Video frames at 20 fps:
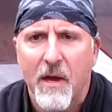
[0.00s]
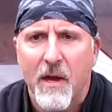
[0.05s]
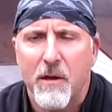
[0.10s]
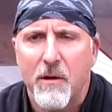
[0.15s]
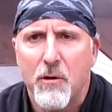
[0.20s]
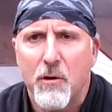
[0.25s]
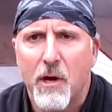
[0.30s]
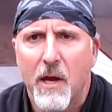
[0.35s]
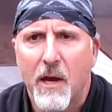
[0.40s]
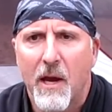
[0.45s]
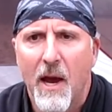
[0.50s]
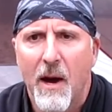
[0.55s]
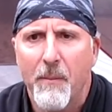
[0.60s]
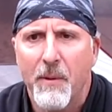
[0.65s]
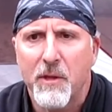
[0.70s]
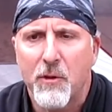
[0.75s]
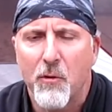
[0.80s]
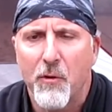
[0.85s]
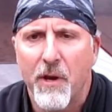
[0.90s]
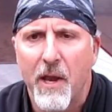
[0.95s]
you can come
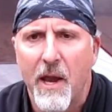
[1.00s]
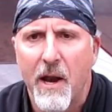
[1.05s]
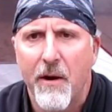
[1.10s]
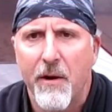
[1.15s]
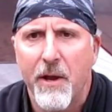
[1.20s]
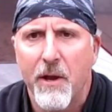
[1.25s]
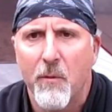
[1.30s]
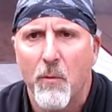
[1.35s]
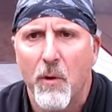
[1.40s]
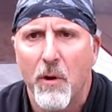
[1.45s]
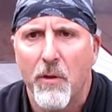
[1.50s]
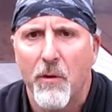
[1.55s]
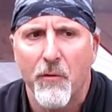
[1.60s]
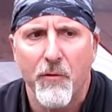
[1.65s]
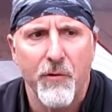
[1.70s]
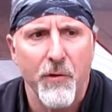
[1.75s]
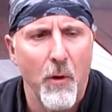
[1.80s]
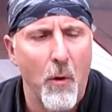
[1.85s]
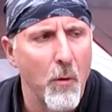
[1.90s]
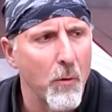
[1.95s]
into an area where
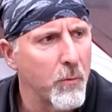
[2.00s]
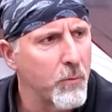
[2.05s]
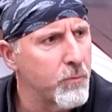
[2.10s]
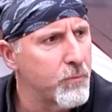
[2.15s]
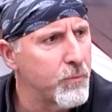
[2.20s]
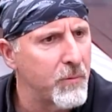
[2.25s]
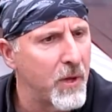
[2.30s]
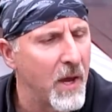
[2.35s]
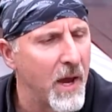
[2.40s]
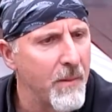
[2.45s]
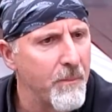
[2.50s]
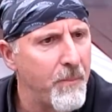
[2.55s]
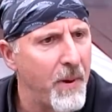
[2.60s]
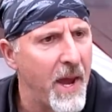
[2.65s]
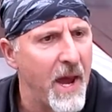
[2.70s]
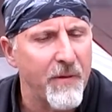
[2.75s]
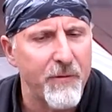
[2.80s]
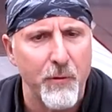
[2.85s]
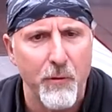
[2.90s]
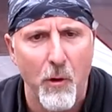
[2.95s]
there's no tent
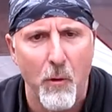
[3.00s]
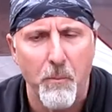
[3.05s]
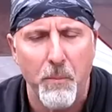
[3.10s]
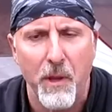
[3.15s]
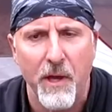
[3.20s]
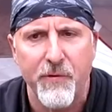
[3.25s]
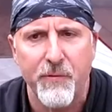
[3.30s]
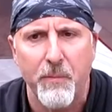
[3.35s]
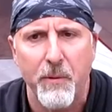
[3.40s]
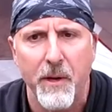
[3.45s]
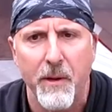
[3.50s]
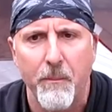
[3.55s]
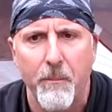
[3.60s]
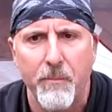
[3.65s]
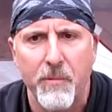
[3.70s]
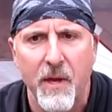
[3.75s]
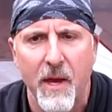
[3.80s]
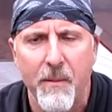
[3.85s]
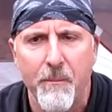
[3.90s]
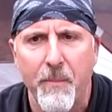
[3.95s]
pads or no place to put a
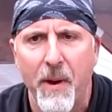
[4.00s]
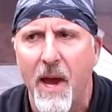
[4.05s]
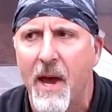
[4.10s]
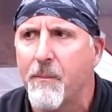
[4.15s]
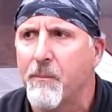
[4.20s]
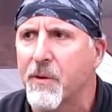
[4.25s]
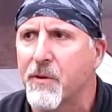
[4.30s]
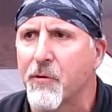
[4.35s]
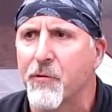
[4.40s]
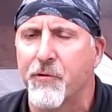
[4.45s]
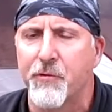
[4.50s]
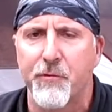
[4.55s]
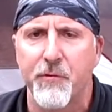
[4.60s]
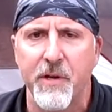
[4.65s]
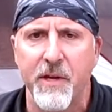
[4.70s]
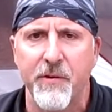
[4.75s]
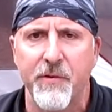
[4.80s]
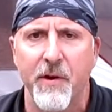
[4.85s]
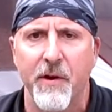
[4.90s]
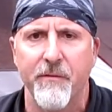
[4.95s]
tent pad, but there's
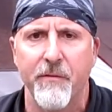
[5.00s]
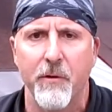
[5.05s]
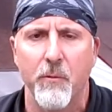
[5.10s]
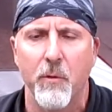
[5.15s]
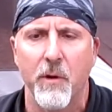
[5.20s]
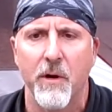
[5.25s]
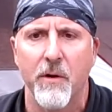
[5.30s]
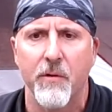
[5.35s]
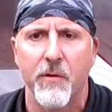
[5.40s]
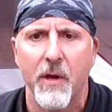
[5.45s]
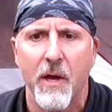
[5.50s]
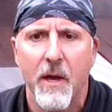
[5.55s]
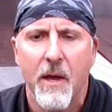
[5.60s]
trees everywhere.